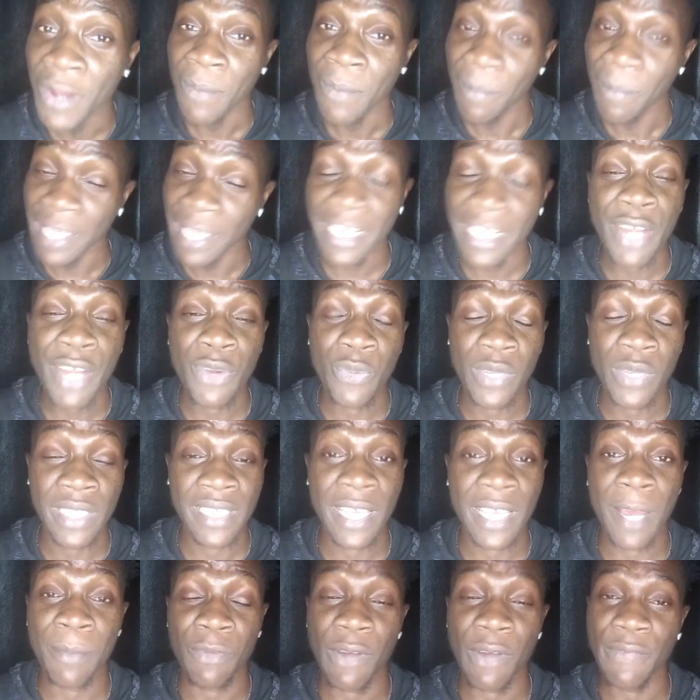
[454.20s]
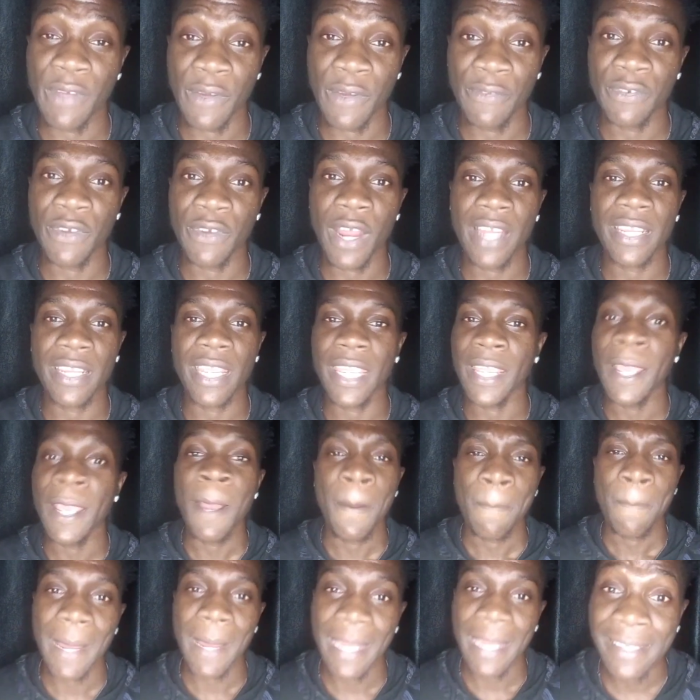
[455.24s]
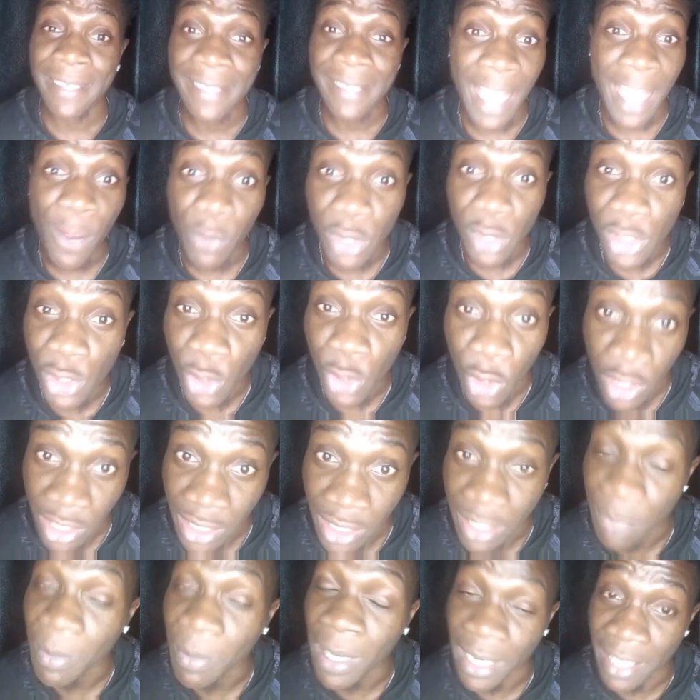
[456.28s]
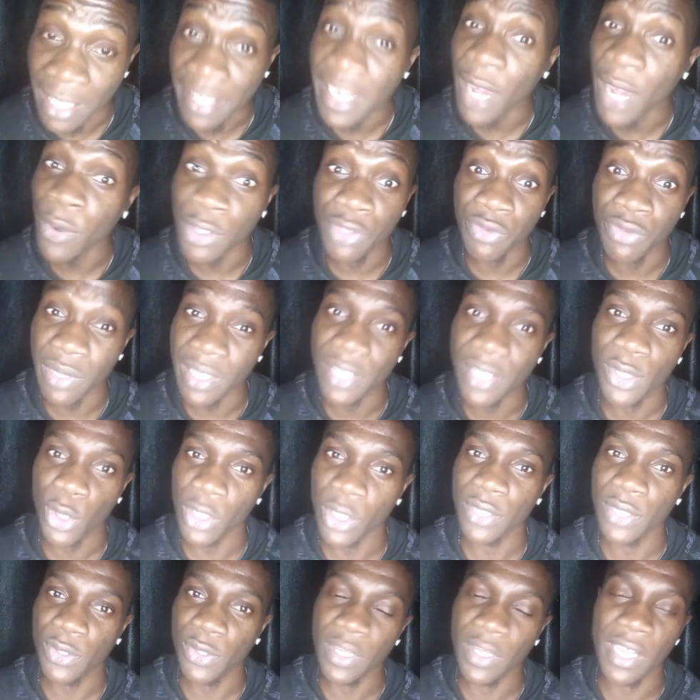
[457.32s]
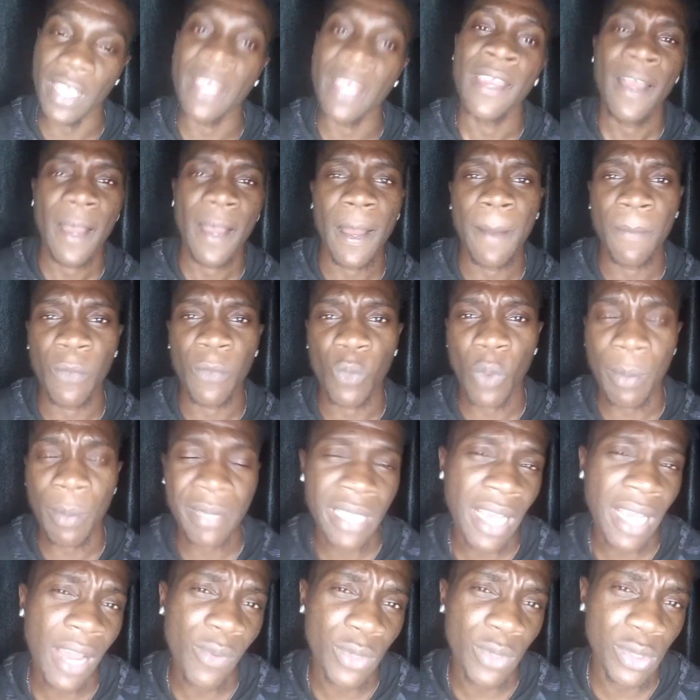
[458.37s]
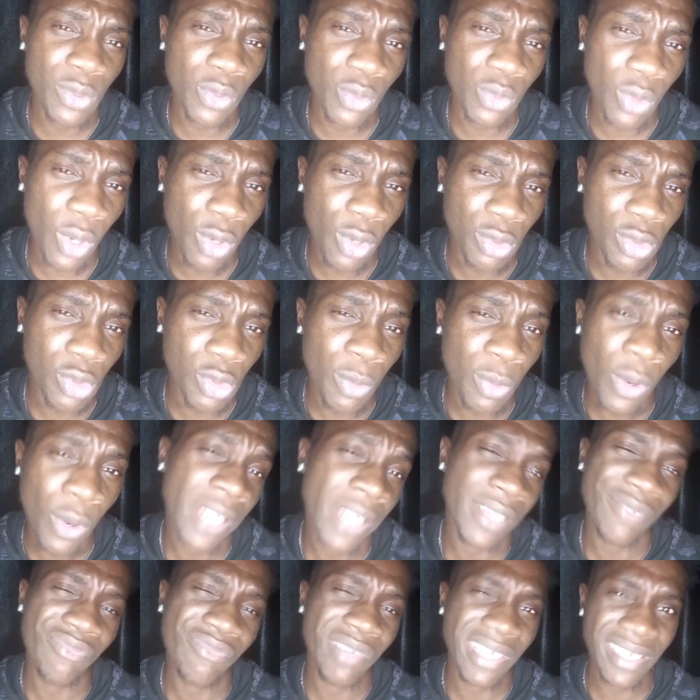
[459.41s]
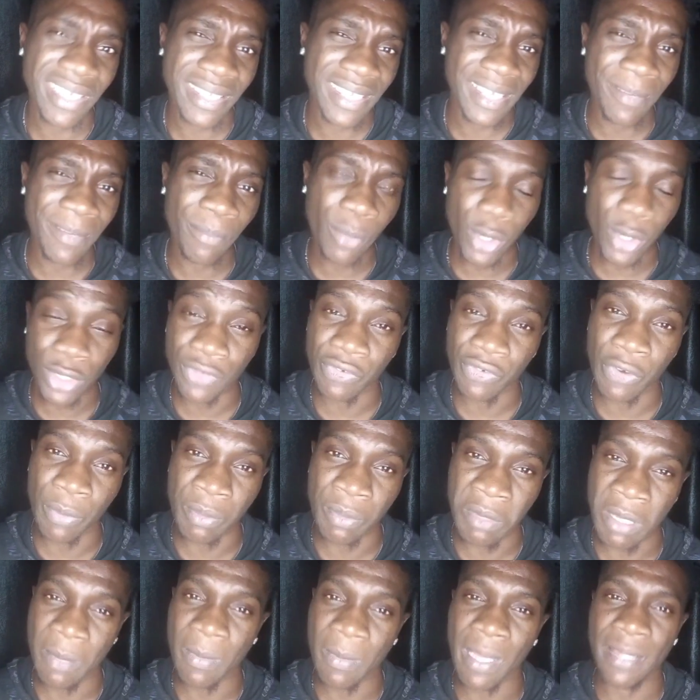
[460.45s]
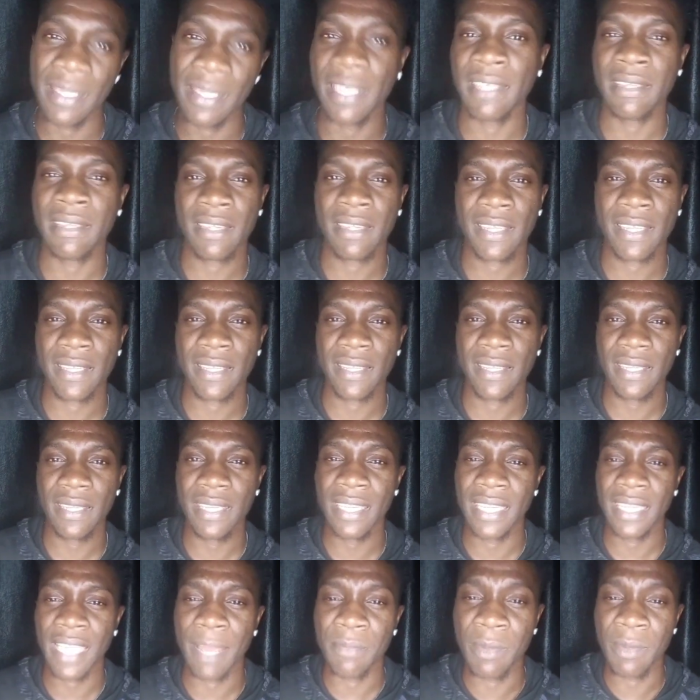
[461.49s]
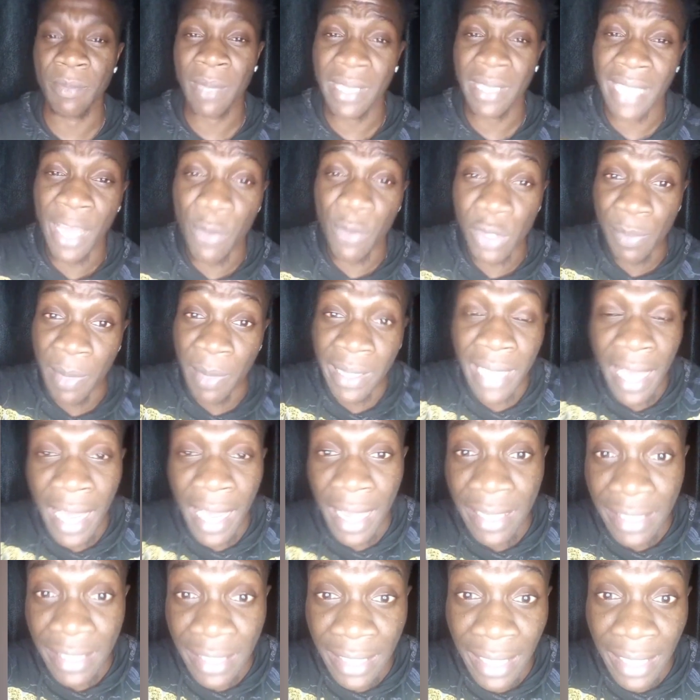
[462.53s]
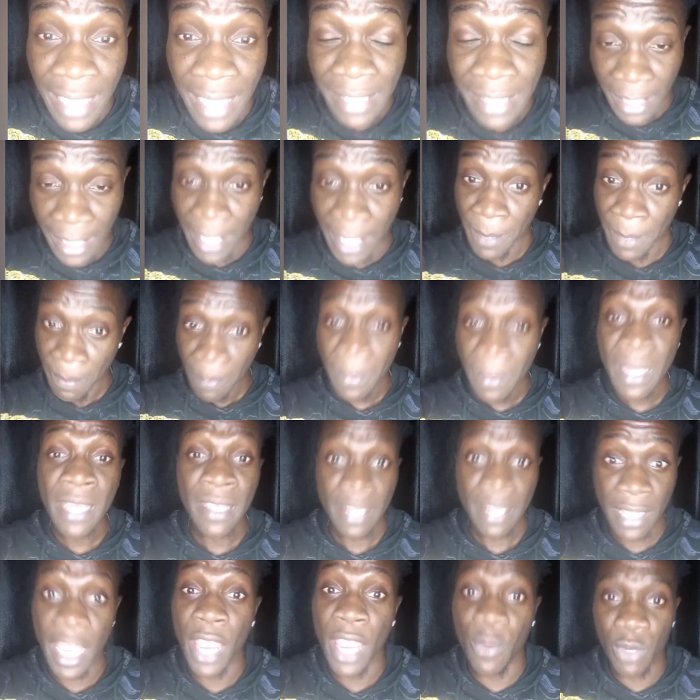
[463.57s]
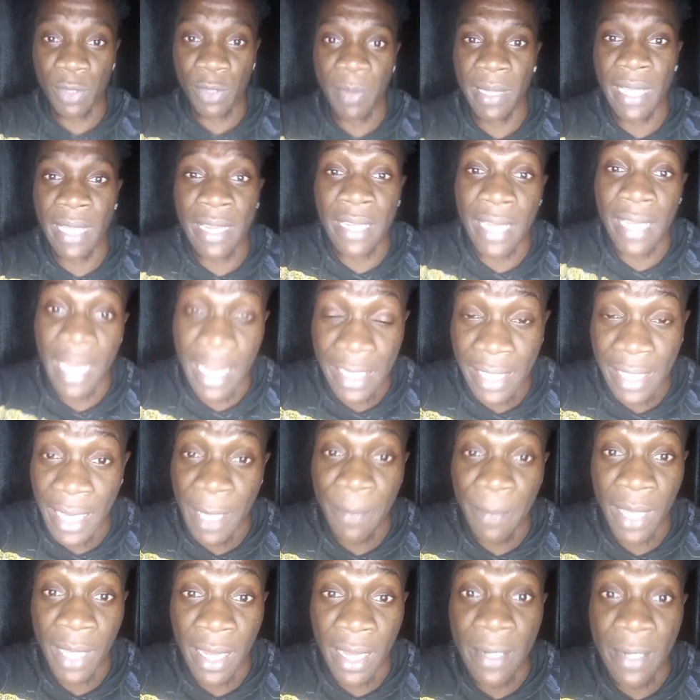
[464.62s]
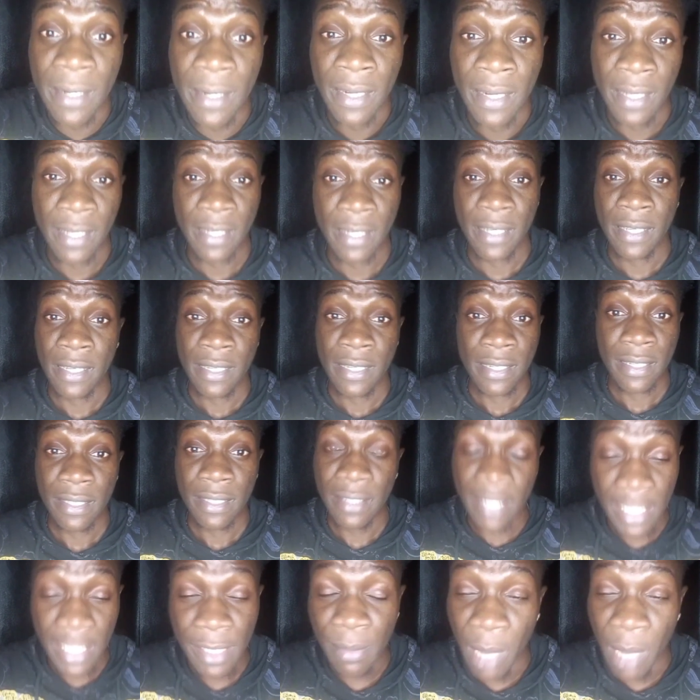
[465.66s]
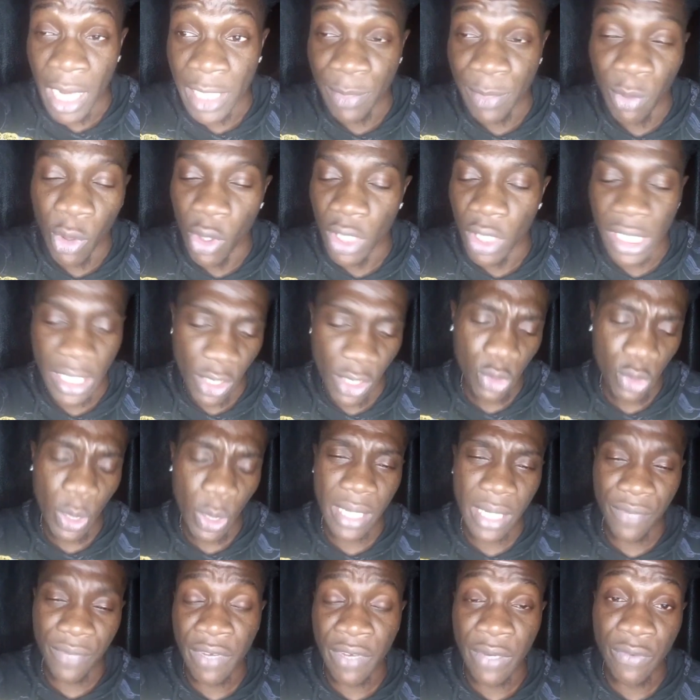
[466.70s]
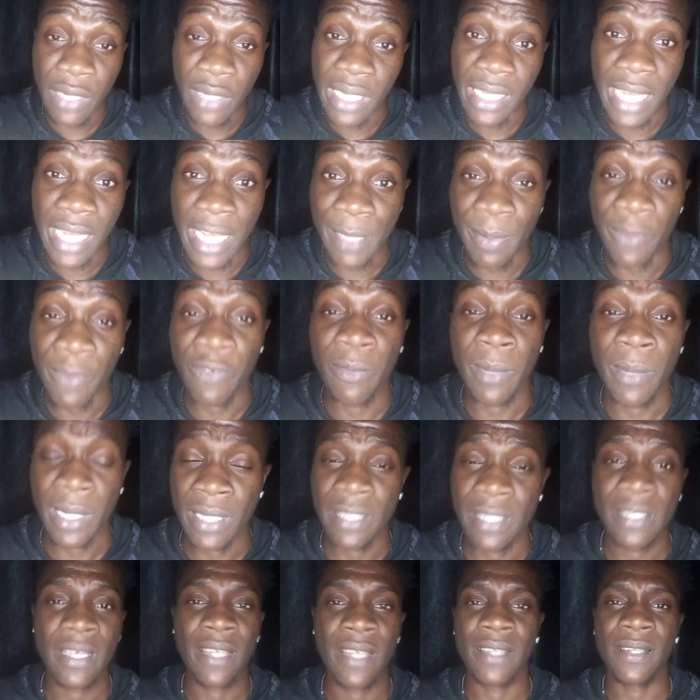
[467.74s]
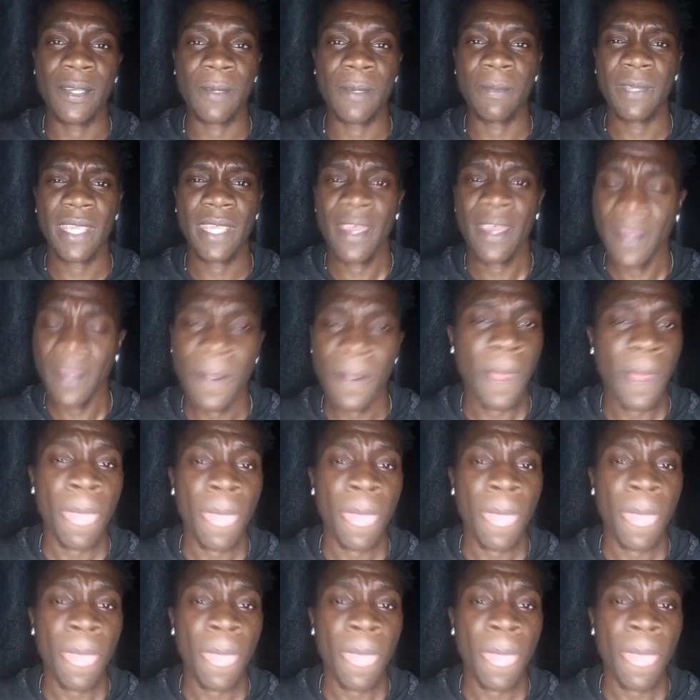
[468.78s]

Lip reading: partnering with Rafael Varane. Malacia was really solid today. Wan-Bissaka was good also, but I didn't really see much from him. I think he can be better. It was better at the last game than this match, but he also had a really, really nice performance. And